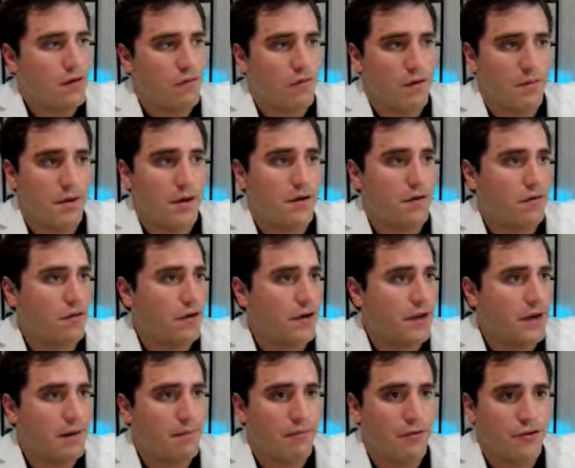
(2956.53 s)
women, you're
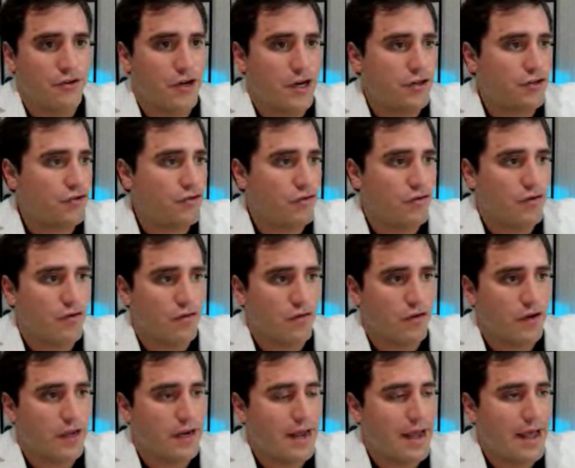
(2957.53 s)
looking at progesterone, you're
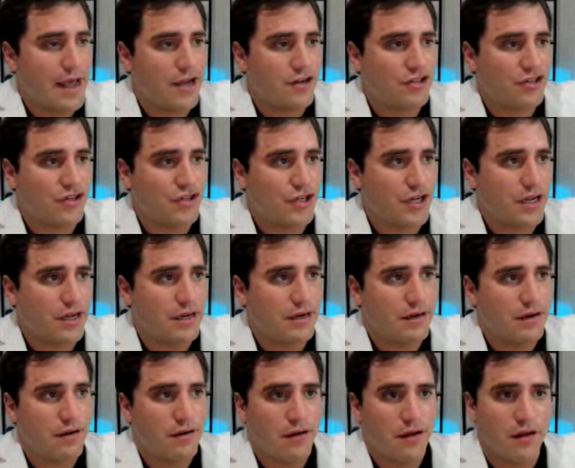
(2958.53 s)
looking at estrogen,